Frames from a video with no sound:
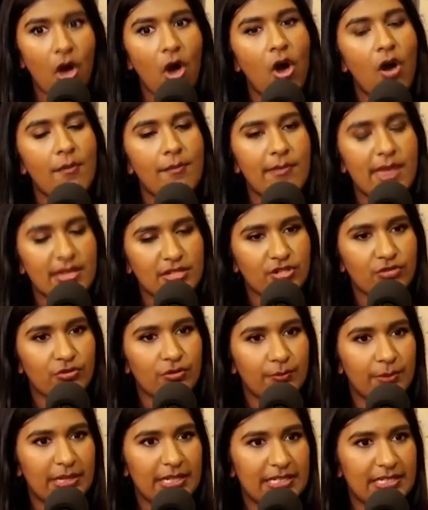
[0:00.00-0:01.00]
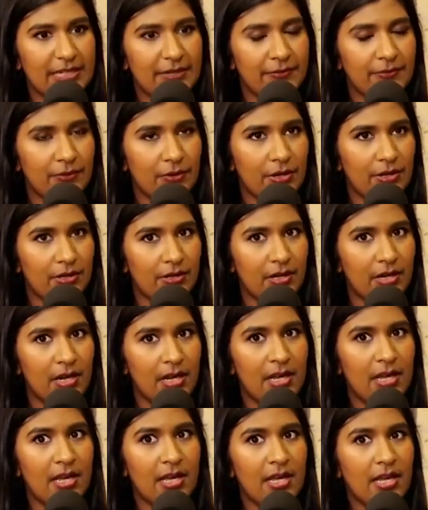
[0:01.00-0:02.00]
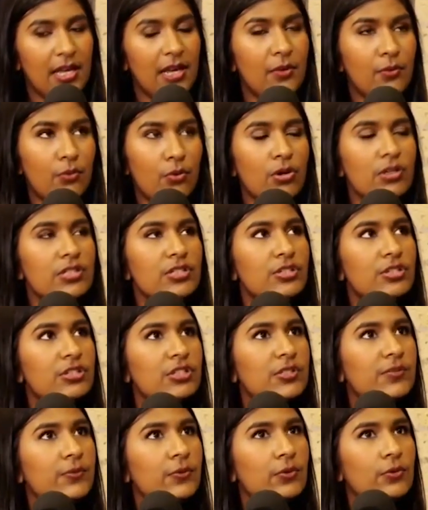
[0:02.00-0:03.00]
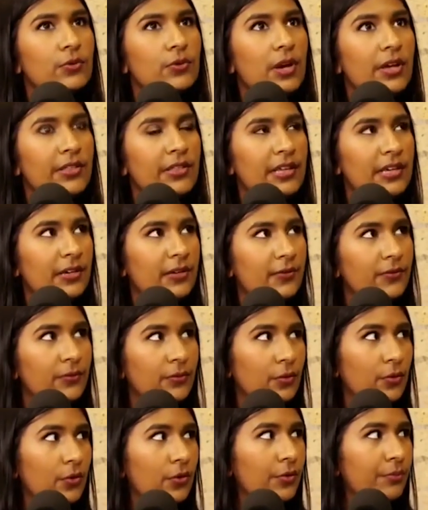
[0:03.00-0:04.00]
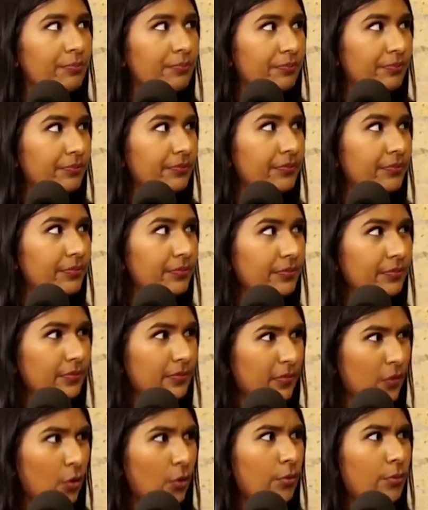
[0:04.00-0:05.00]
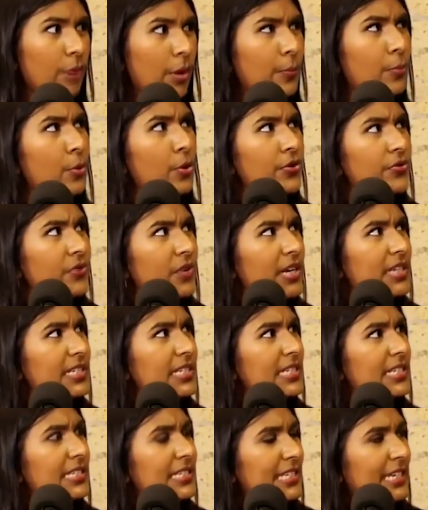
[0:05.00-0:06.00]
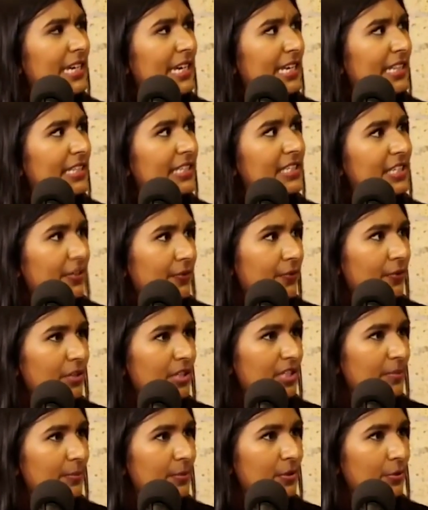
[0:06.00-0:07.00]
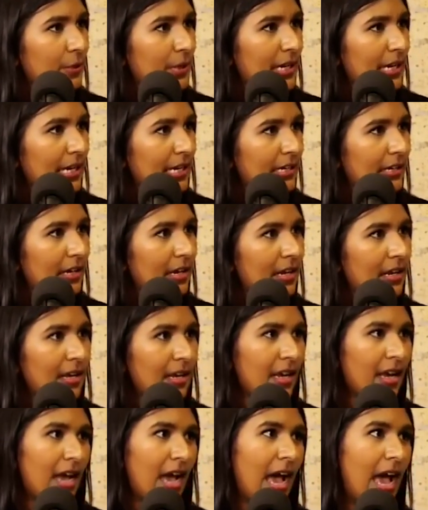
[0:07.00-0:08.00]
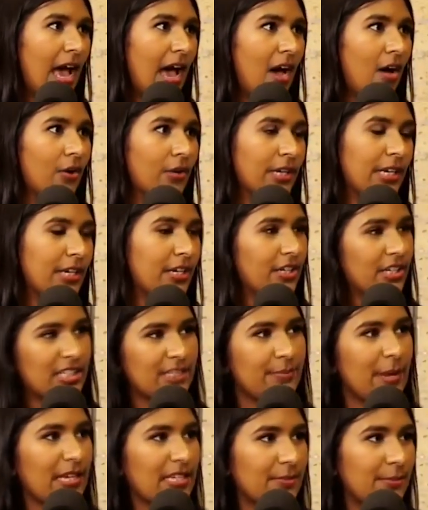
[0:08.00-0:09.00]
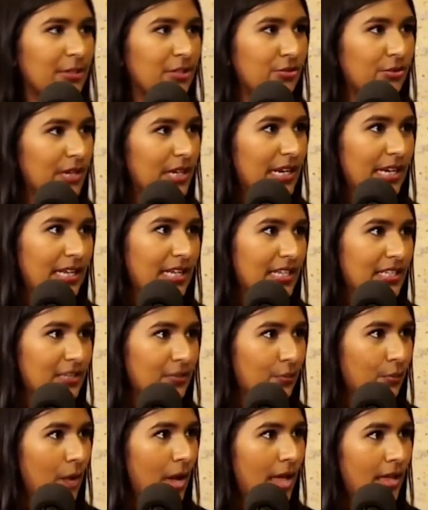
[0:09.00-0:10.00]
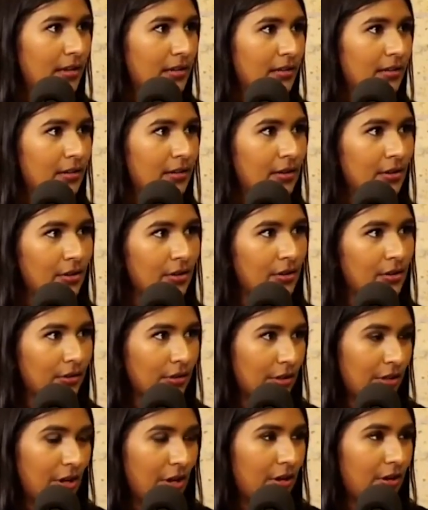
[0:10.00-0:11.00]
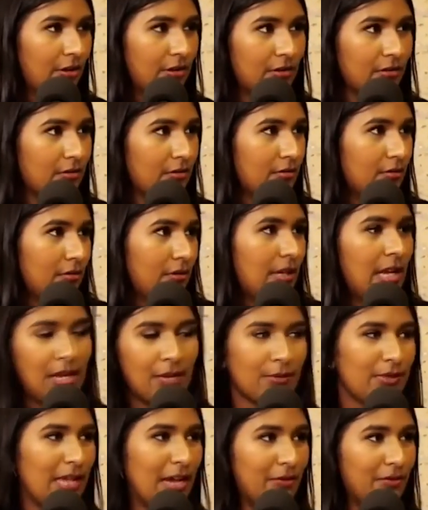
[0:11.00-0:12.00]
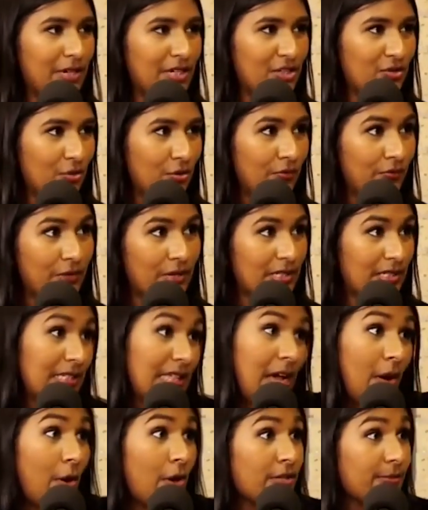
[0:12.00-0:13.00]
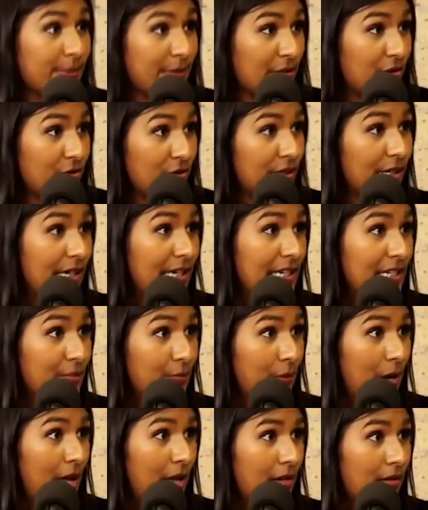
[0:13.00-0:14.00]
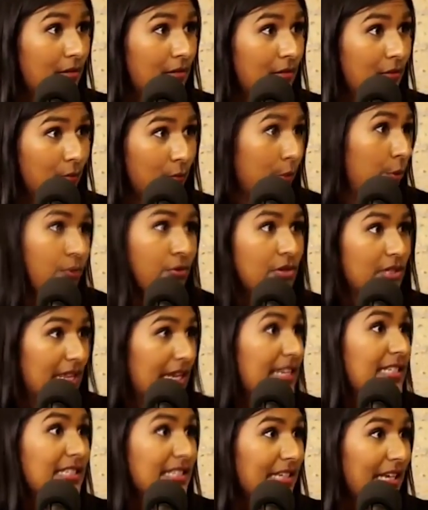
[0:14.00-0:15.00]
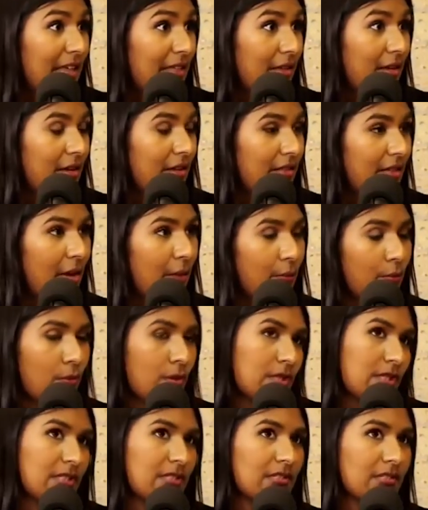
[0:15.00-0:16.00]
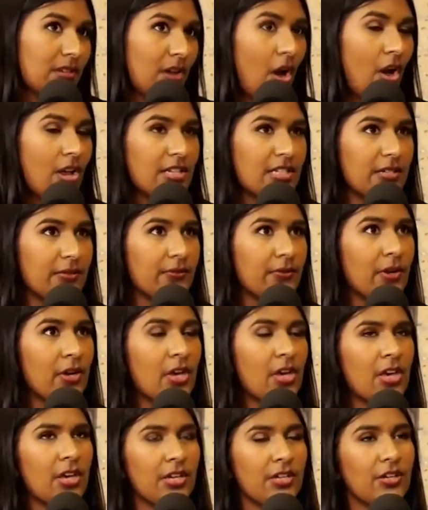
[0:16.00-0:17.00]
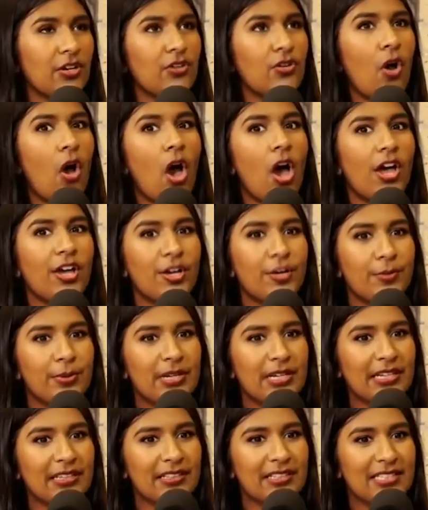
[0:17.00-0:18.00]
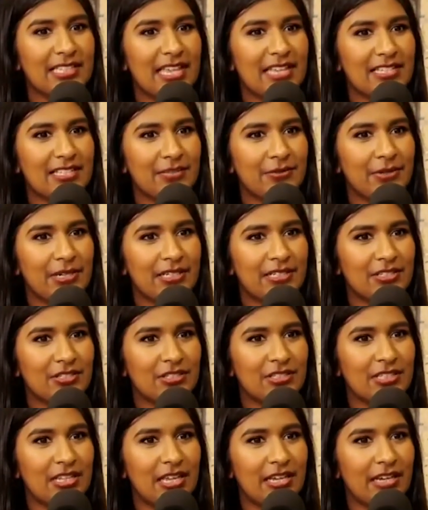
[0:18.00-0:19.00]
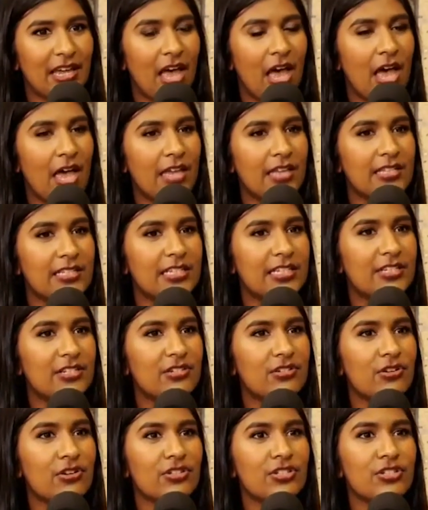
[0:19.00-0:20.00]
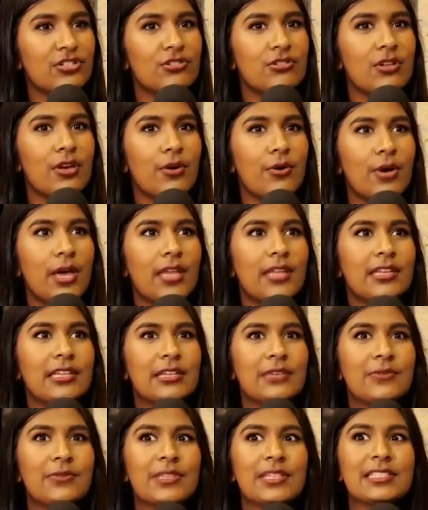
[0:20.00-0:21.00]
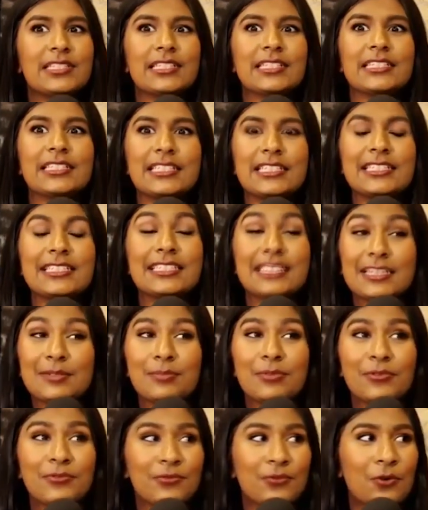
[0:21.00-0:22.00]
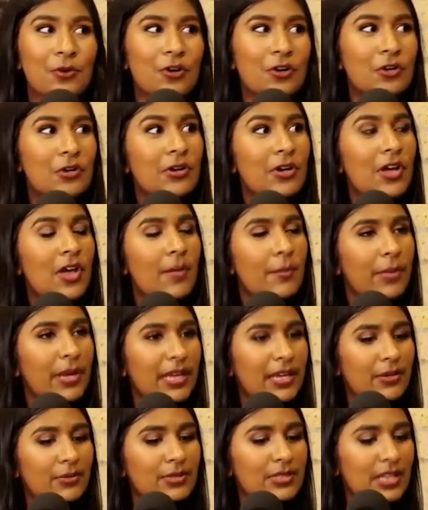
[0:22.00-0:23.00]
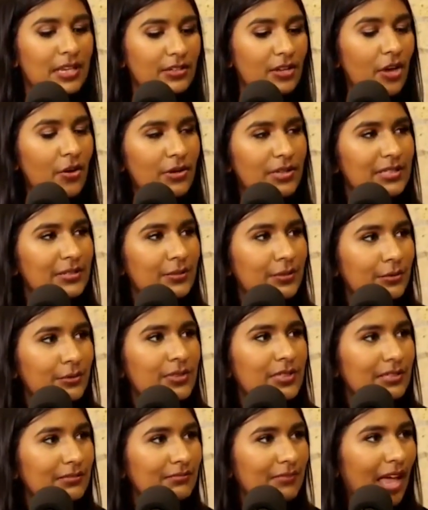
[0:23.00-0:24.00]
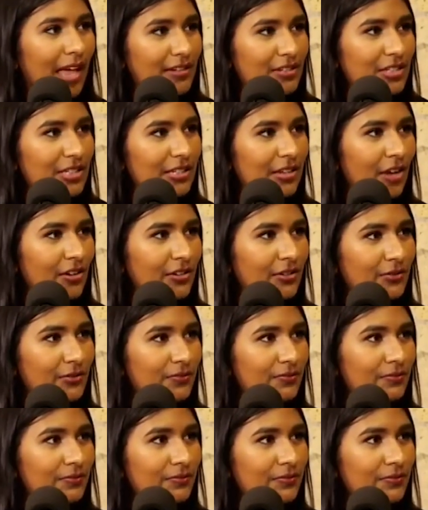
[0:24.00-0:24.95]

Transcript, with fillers: are measurably different, it was useful, I think, for my boyfriend to see the difference between how he could expect to be treated when, you know, he was at a restaurant versus how I was being treated when we were on dates together. That was kind of, you know, not eye-opening in the sense of he's just like, I did not know any of this existed before. But he was like, no, it was actually kind of